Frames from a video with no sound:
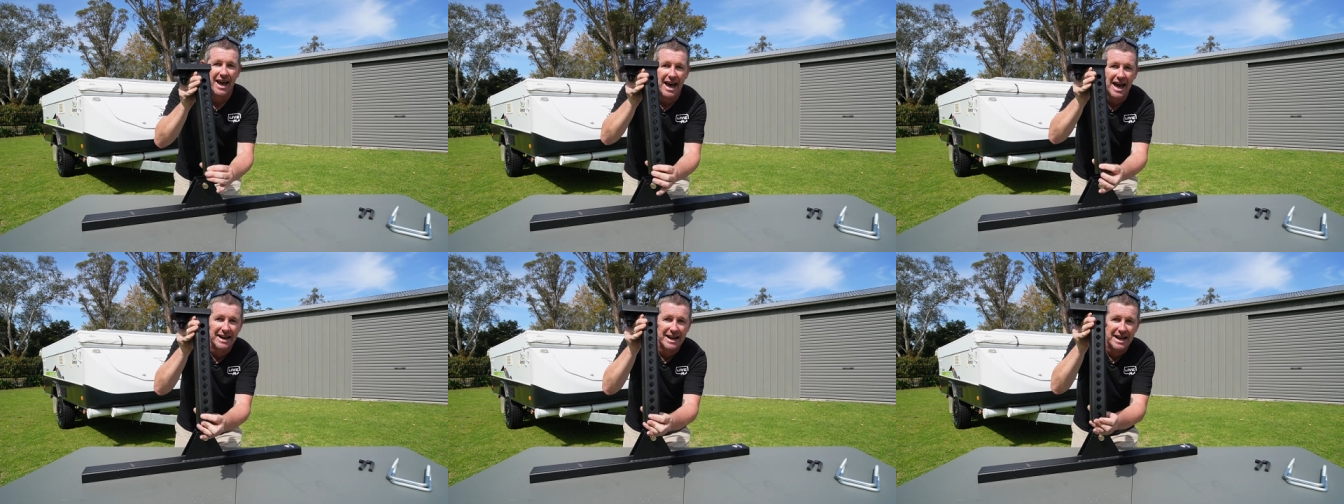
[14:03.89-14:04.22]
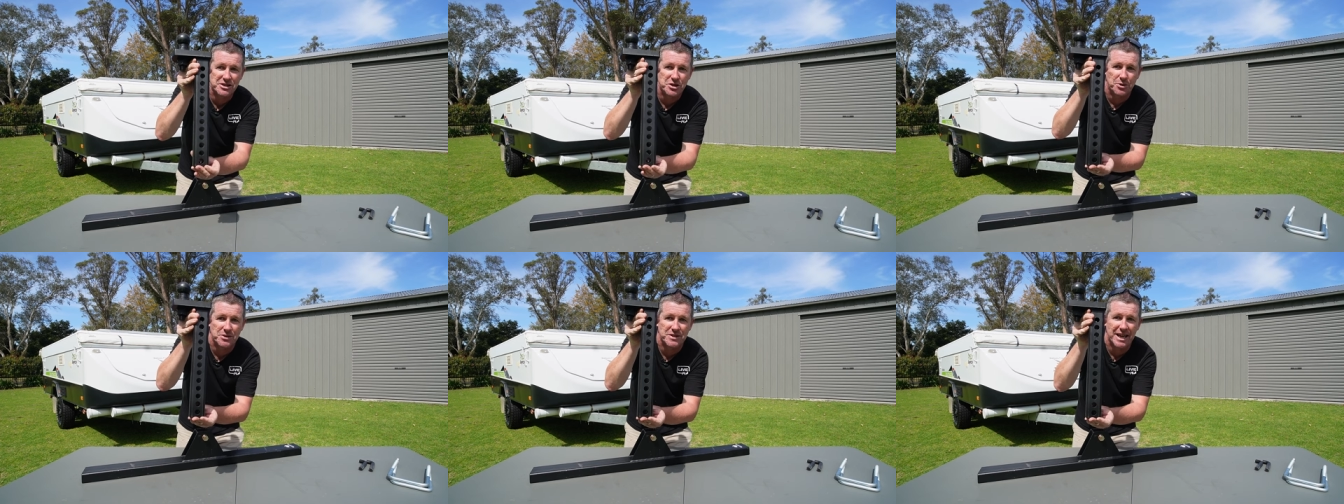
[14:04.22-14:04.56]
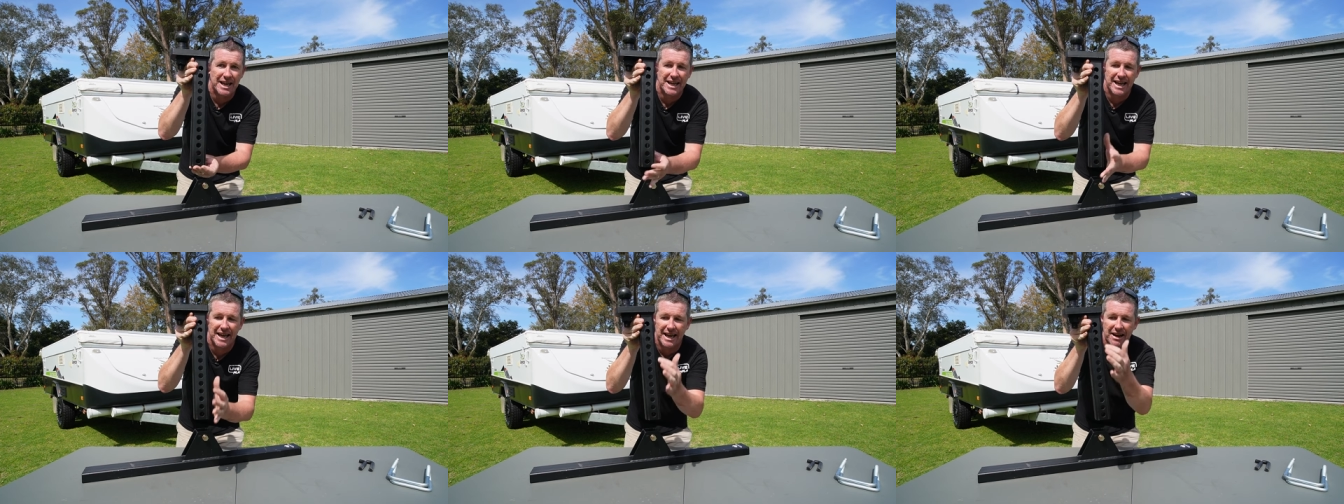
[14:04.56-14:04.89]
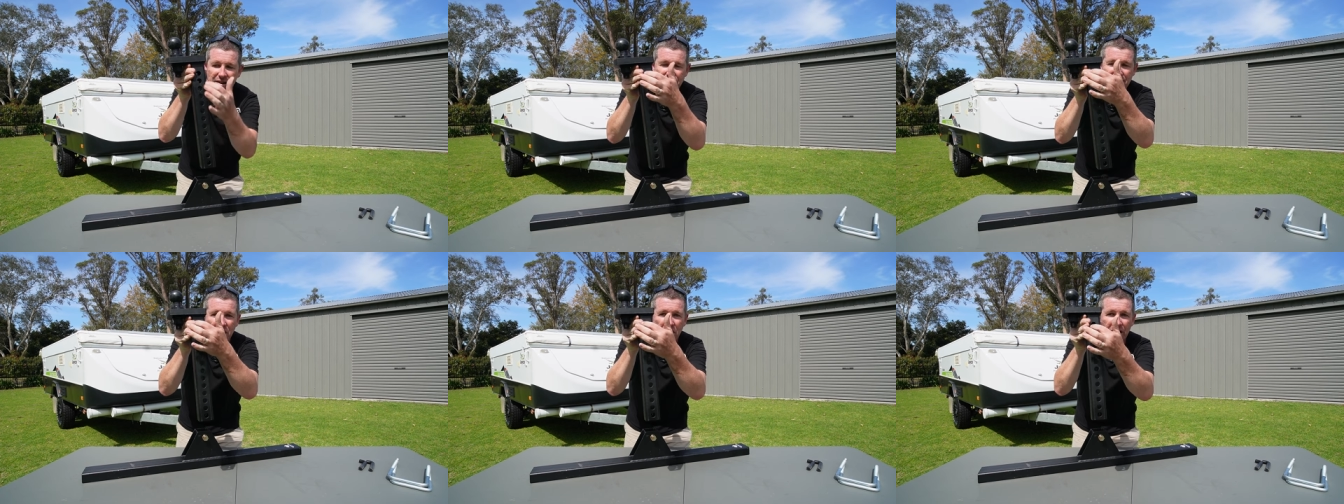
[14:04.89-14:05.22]
and as you'll see
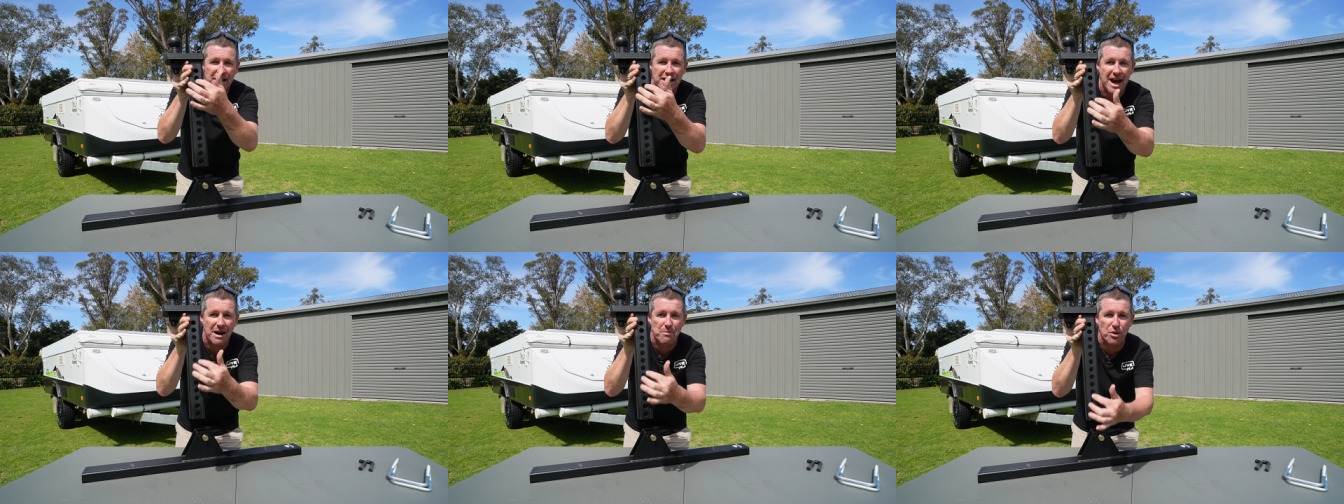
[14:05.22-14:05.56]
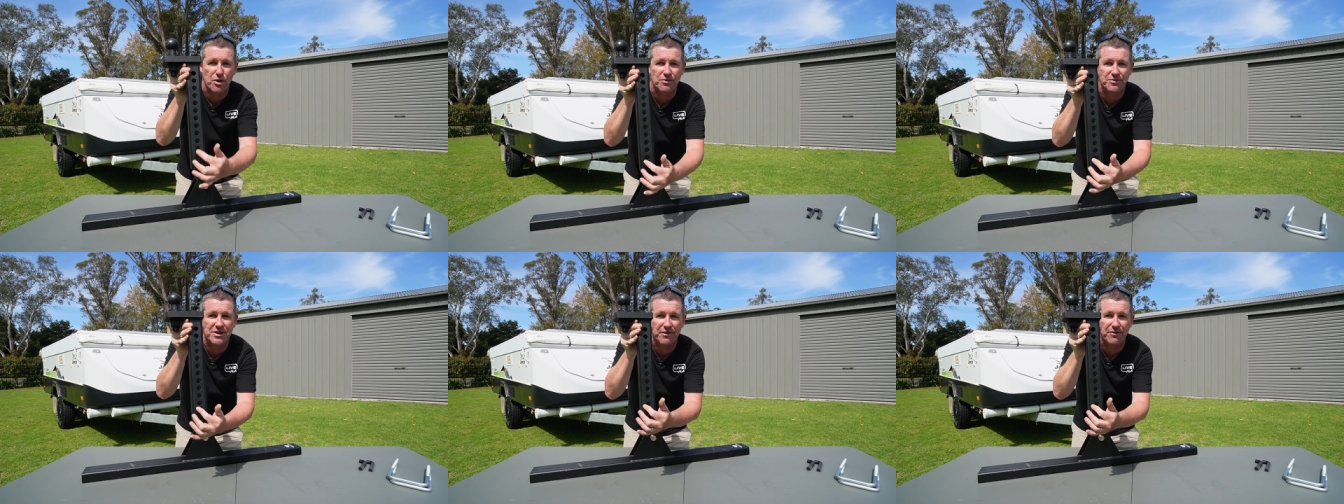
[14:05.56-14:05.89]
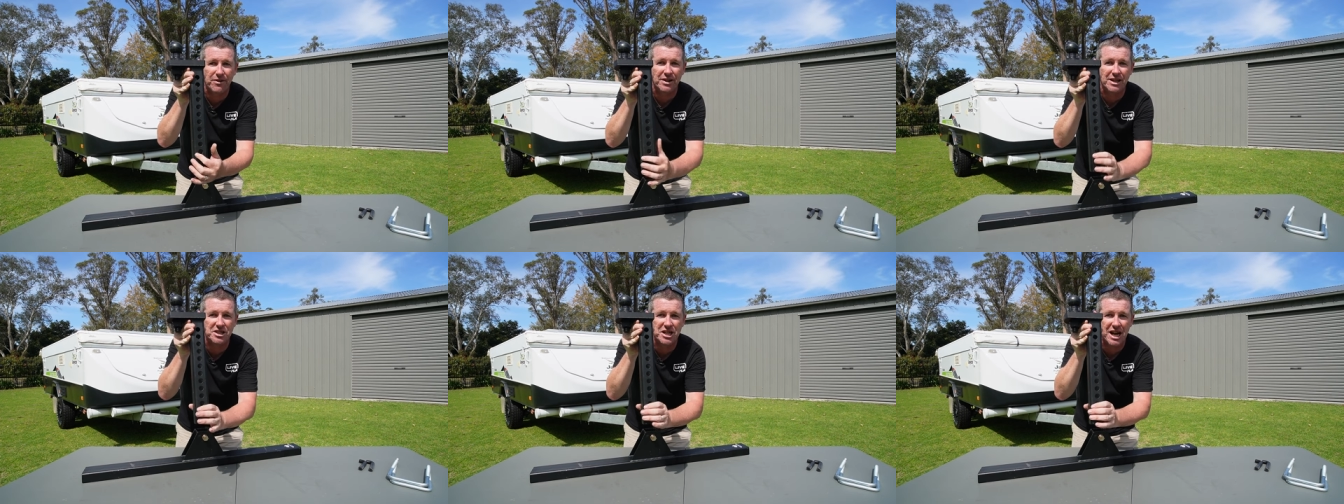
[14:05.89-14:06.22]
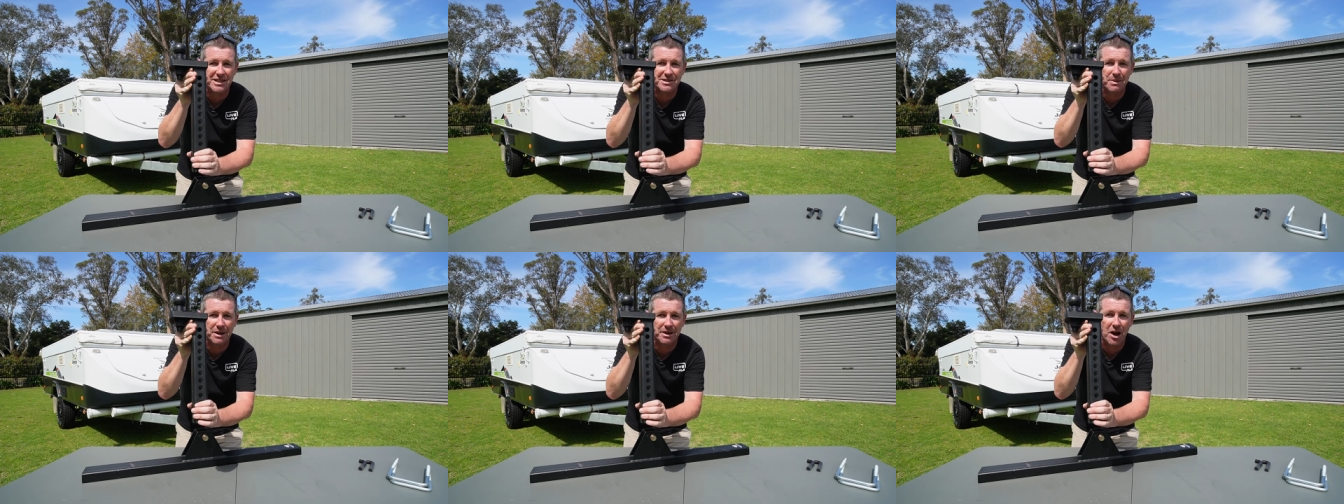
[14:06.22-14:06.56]
here, it's got a number of different
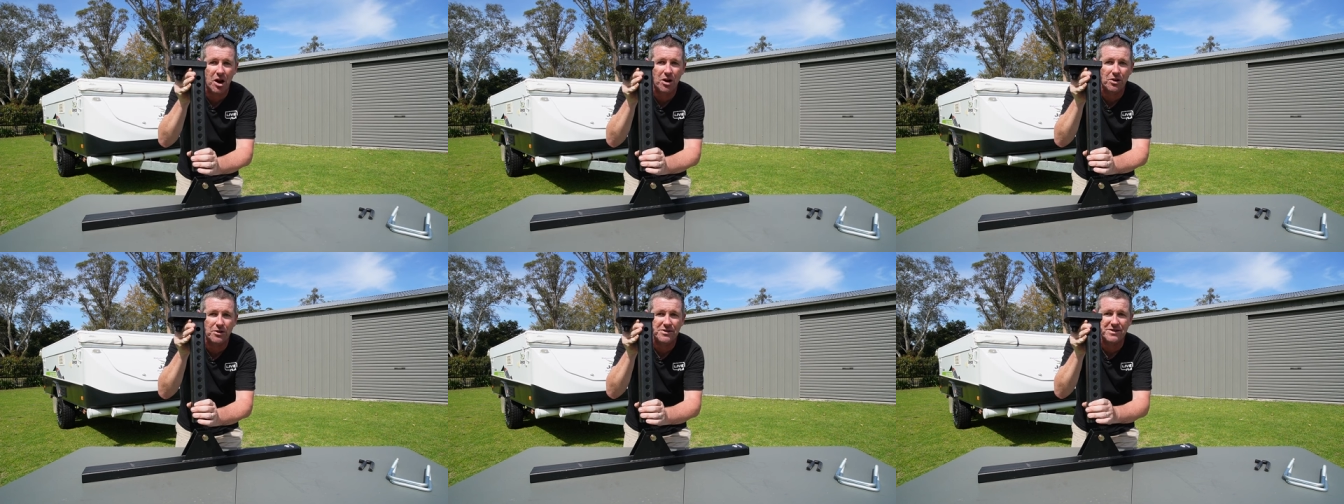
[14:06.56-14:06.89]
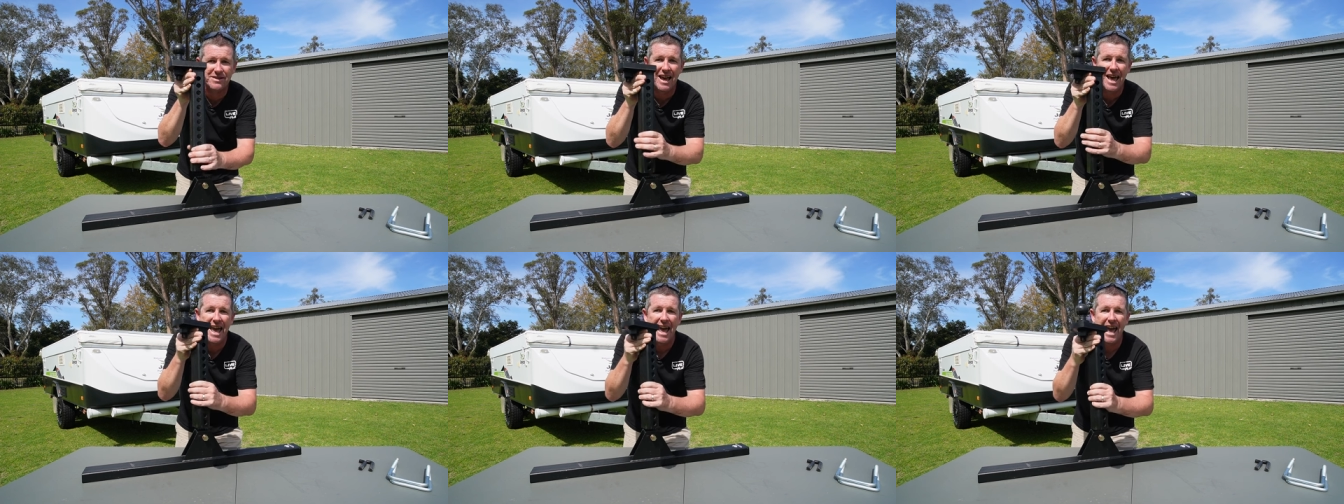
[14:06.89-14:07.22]
adjustment holes,